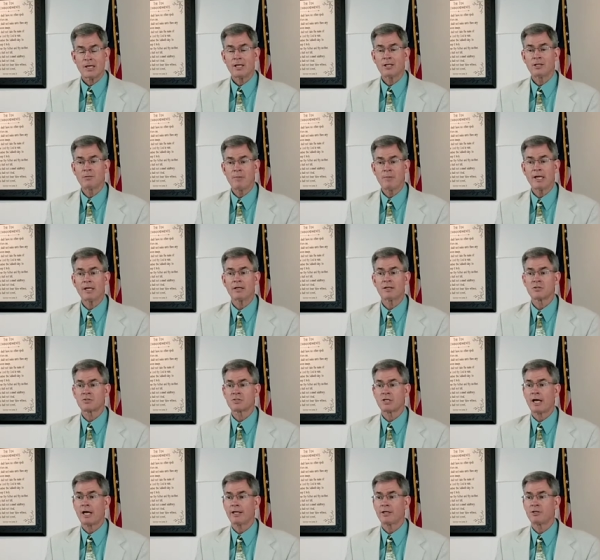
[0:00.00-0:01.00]
And the man
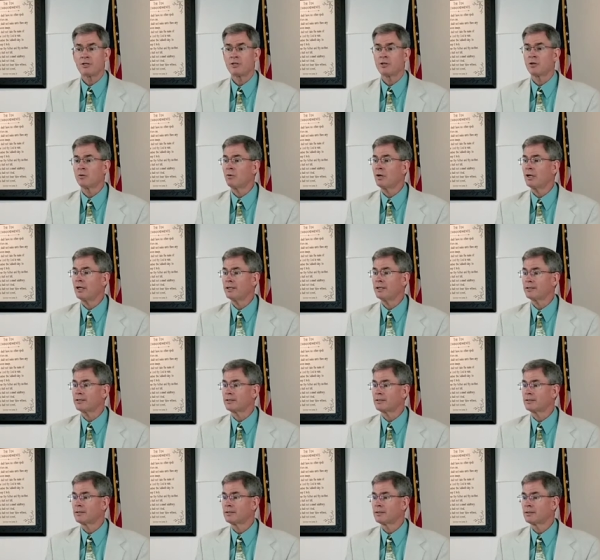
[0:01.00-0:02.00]
decided, you know
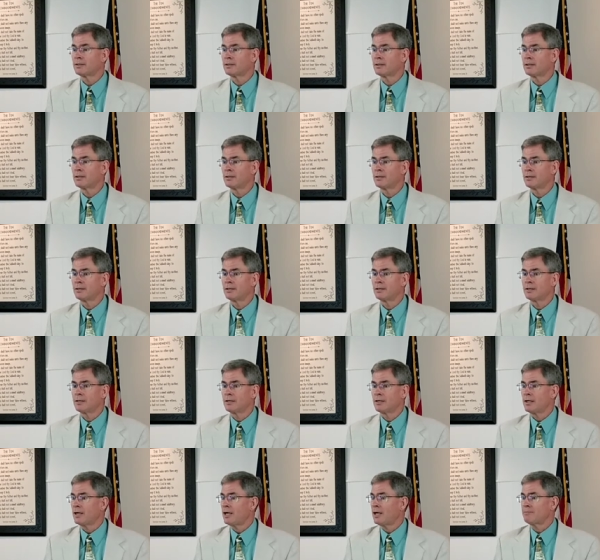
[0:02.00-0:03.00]
what?
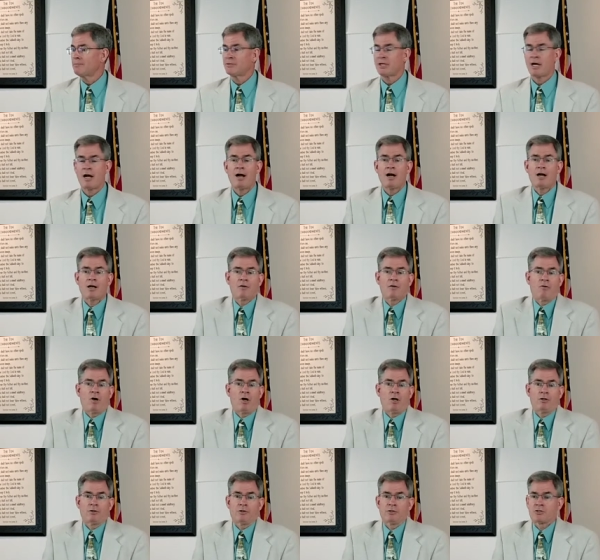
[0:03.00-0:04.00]
I'm tired of
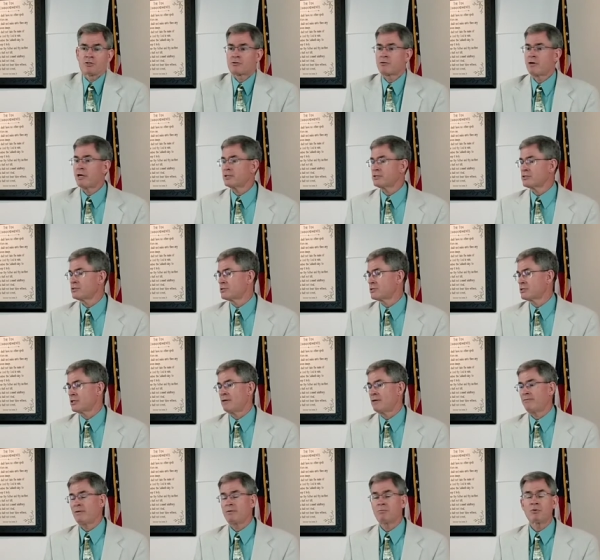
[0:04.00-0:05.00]
all of the stress and
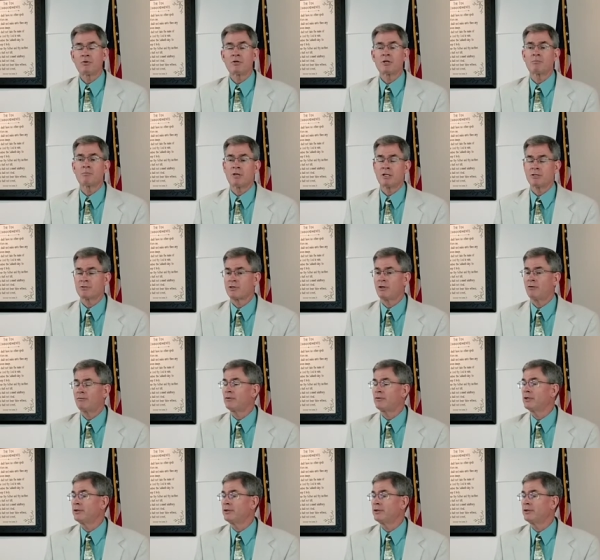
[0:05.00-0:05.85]
stuff I'm putting myself